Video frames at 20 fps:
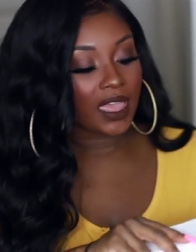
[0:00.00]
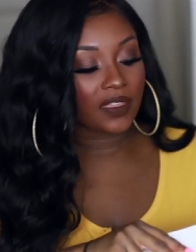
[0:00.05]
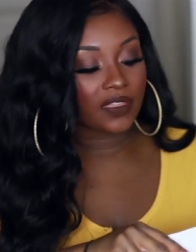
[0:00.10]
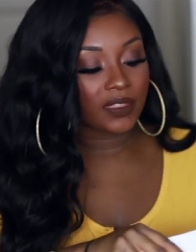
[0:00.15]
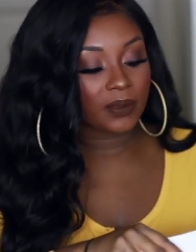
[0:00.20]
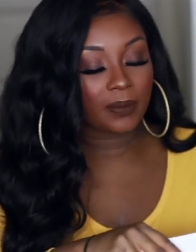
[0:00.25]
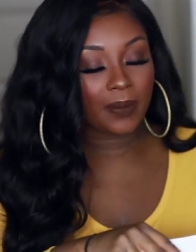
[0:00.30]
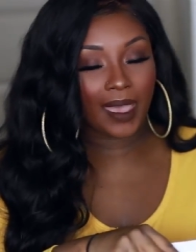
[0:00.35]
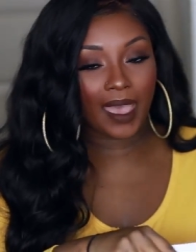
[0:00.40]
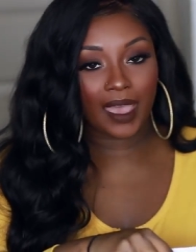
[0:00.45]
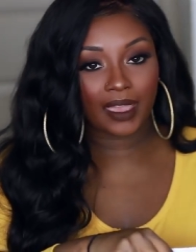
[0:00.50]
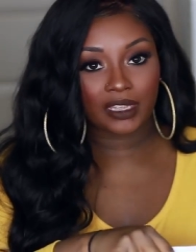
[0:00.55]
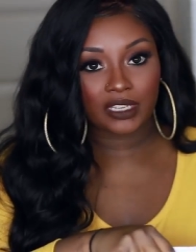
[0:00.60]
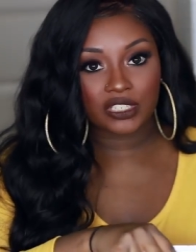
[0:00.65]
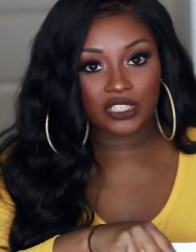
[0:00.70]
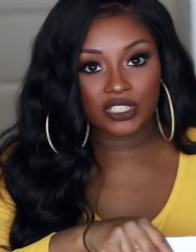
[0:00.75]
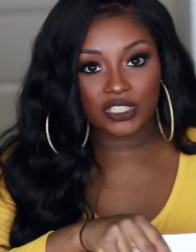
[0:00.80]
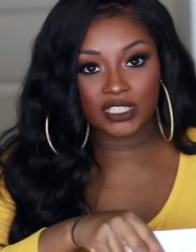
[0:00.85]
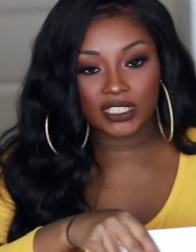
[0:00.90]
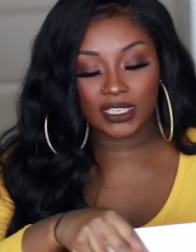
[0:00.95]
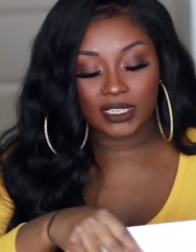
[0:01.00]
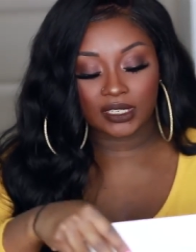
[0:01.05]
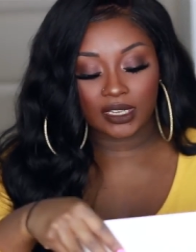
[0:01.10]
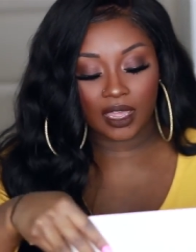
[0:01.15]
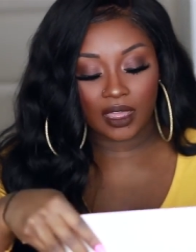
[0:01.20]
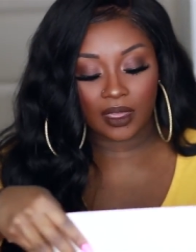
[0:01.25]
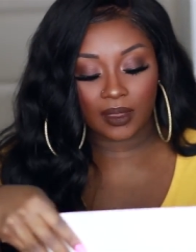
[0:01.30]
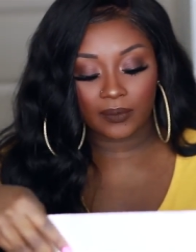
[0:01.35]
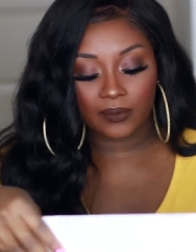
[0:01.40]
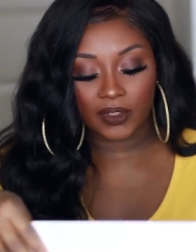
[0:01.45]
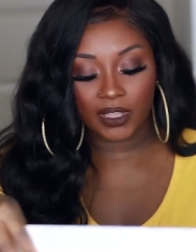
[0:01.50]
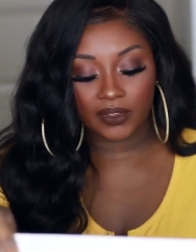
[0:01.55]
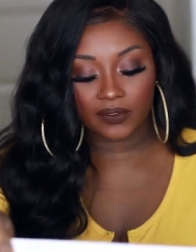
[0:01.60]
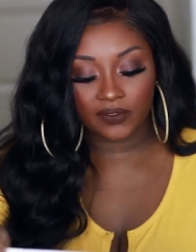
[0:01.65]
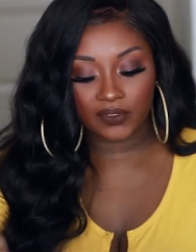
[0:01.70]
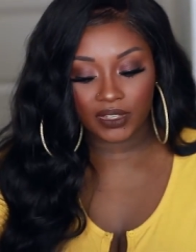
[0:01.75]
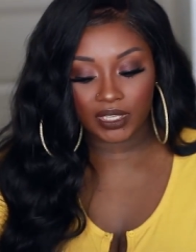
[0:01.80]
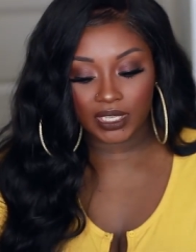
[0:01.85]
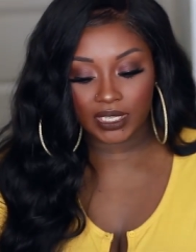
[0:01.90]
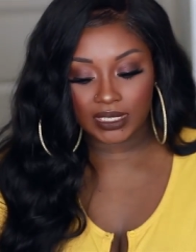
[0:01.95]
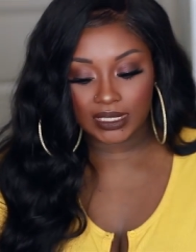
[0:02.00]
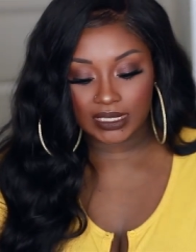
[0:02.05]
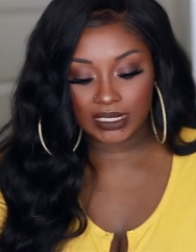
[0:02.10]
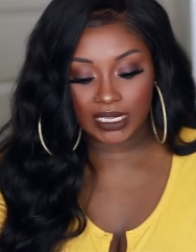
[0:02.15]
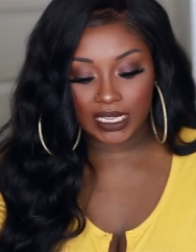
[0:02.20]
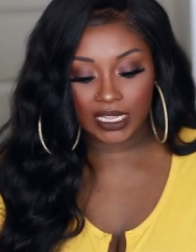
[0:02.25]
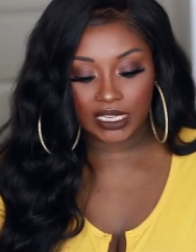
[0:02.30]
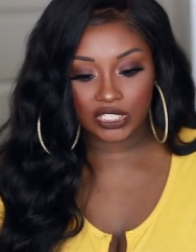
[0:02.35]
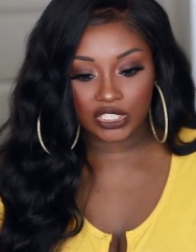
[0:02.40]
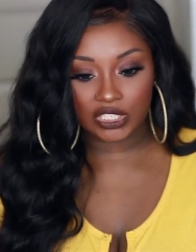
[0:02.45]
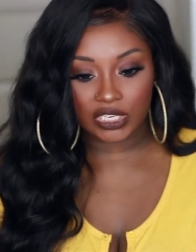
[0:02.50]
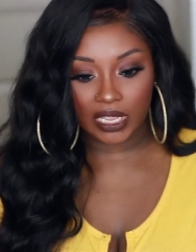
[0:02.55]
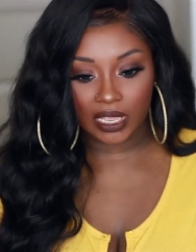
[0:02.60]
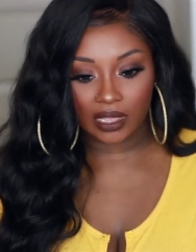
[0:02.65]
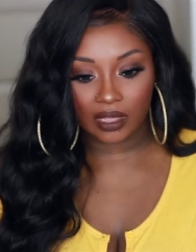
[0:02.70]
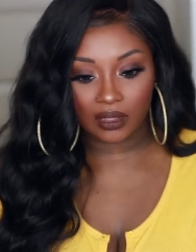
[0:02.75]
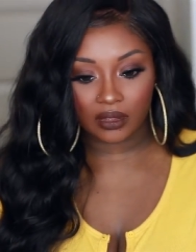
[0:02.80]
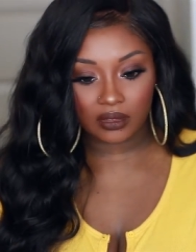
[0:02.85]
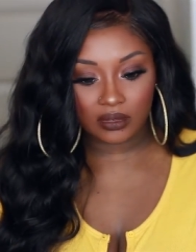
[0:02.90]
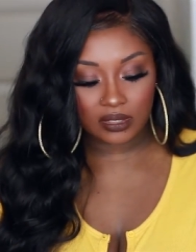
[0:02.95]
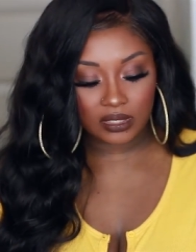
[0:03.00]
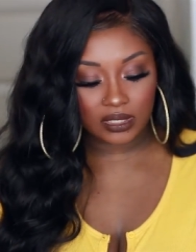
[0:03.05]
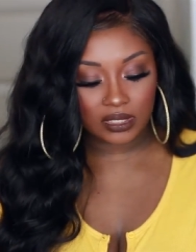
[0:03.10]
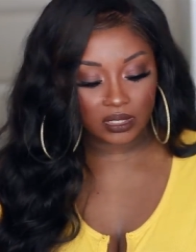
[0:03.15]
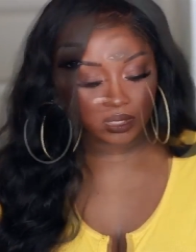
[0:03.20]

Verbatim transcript: and the package did come via DHL.